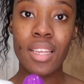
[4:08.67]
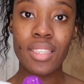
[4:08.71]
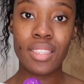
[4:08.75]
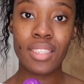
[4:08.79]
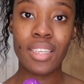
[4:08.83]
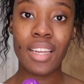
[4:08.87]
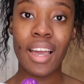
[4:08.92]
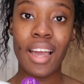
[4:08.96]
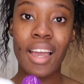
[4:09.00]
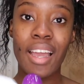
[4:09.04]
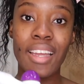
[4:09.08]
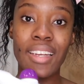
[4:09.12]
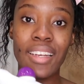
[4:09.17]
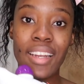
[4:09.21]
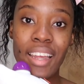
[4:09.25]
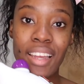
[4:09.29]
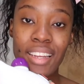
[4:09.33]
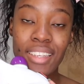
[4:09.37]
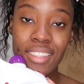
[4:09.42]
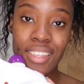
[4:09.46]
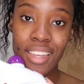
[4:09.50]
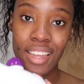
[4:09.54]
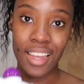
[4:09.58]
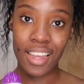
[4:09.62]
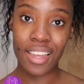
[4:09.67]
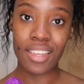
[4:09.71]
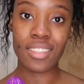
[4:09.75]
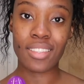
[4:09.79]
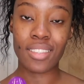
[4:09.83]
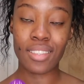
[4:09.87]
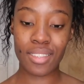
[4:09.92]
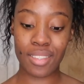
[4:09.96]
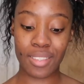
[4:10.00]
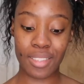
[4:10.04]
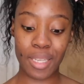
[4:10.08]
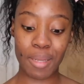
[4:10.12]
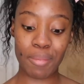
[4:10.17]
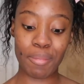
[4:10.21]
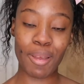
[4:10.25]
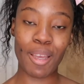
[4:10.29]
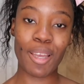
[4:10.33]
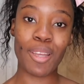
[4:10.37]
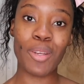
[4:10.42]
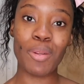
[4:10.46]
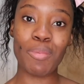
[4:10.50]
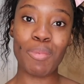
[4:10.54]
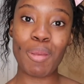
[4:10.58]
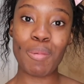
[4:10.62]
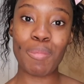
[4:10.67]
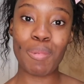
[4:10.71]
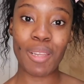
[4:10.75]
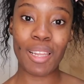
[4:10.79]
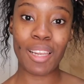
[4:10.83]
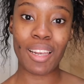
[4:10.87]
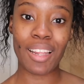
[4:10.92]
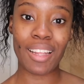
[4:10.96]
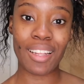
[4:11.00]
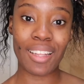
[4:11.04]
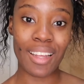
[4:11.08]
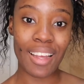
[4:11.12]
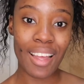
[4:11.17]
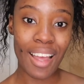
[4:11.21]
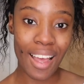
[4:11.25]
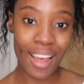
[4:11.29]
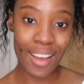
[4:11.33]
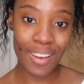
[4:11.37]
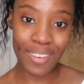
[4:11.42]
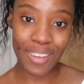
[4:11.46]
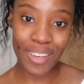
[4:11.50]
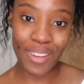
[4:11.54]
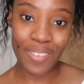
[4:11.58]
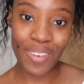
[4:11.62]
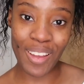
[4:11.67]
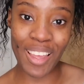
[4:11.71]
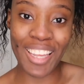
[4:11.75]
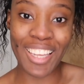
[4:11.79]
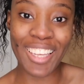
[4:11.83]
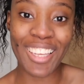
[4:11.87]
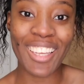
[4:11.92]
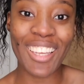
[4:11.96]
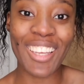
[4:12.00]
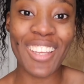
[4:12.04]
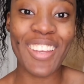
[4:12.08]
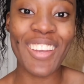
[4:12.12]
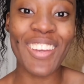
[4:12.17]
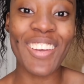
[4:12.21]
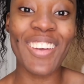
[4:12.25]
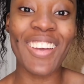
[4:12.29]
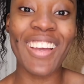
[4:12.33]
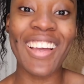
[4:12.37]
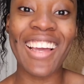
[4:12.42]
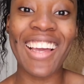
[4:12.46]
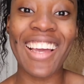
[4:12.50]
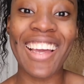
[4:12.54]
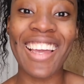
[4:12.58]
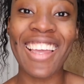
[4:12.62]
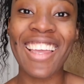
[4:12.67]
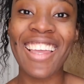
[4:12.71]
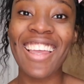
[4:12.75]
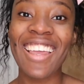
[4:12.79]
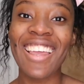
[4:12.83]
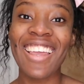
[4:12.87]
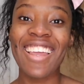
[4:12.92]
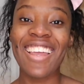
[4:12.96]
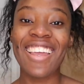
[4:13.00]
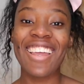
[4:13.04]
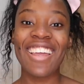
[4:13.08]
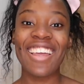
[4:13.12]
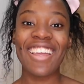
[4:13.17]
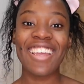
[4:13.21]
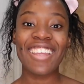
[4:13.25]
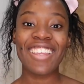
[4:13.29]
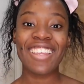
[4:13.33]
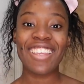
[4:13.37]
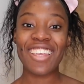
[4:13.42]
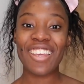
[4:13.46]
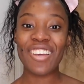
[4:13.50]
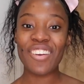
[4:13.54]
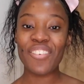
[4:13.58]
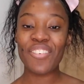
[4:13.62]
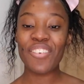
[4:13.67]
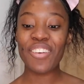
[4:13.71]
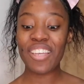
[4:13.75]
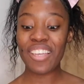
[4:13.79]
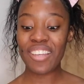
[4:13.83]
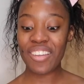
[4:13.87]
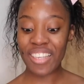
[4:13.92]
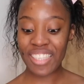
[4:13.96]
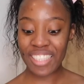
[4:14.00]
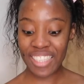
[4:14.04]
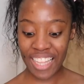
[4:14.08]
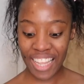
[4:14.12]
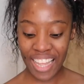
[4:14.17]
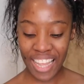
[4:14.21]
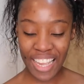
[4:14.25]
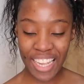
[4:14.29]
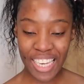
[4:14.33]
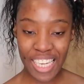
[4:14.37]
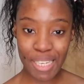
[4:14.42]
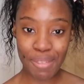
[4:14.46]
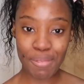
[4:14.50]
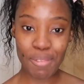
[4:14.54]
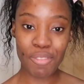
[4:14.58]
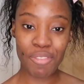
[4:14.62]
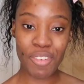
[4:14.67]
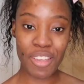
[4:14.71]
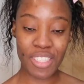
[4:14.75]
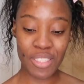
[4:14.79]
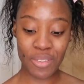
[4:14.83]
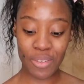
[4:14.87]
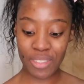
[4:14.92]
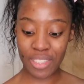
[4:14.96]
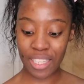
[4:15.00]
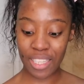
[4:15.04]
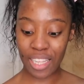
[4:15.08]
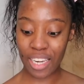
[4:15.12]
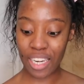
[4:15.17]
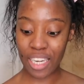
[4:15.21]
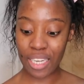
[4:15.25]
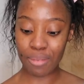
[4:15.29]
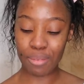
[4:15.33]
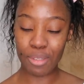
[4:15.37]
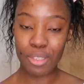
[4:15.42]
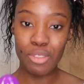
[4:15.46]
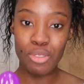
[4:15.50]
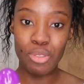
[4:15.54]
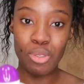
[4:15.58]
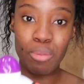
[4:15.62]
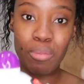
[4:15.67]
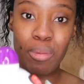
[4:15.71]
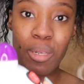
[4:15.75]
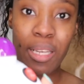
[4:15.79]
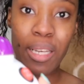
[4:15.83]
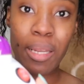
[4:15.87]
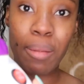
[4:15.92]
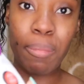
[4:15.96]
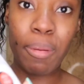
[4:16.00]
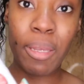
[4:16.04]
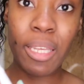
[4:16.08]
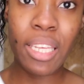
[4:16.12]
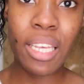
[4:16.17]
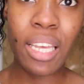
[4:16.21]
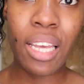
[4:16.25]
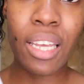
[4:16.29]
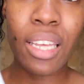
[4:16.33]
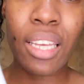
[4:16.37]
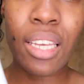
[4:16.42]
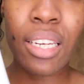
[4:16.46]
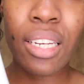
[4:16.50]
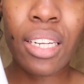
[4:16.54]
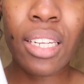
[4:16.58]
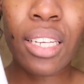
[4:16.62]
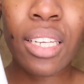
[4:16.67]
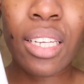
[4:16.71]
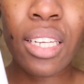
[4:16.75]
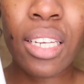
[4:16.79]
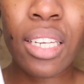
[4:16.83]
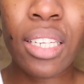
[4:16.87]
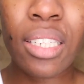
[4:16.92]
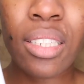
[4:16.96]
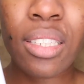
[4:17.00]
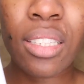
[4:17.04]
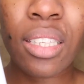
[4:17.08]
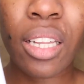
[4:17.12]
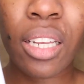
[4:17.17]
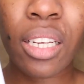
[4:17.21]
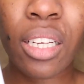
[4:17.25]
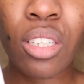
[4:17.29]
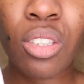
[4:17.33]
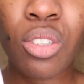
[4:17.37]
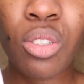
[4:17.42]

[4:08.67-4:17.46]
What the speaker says: as an iron and as a steamer. I know people are like, I don't know why. Can we use the iron in my face? And with that, I love you too, Lila. But yeah, it's like a